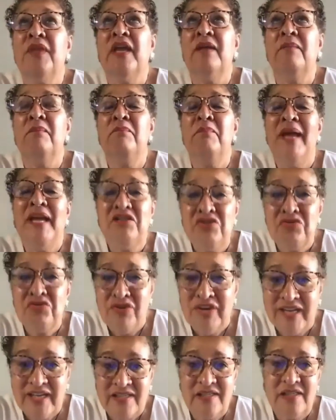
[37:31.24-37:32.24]

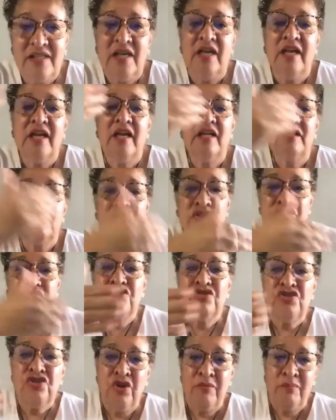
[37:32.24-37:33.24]
metrics to
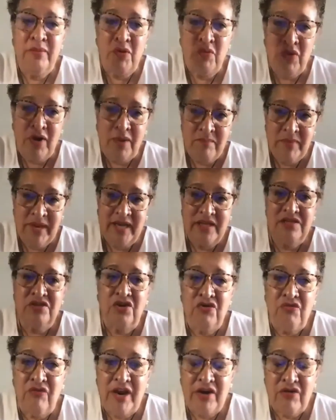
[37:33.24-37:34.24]
determine what makes a
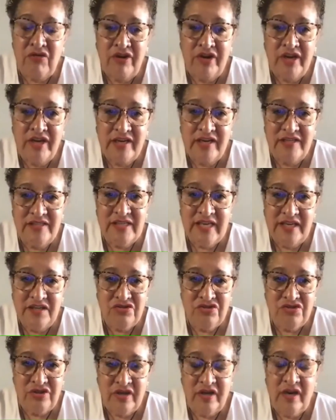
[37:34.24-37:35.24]
great
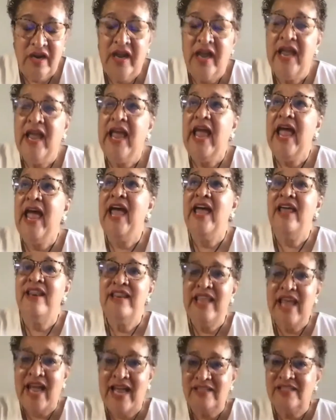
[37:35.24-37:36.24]
organization.
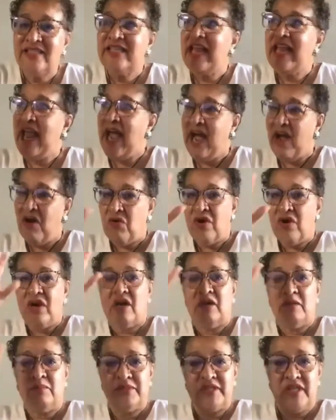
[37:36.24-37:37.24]
And that's the
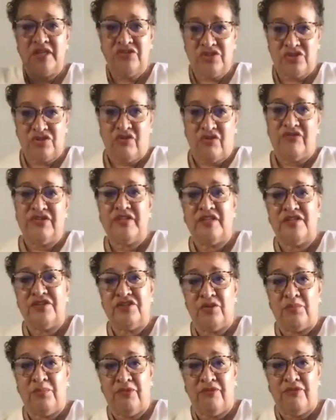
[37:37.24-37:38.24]
outcomes and services
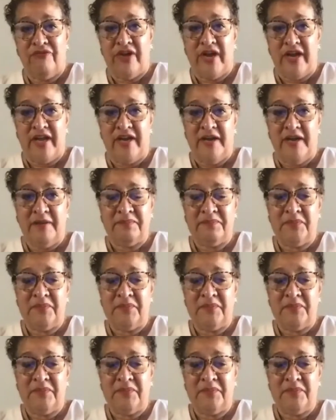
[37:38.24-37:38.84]
they're providing.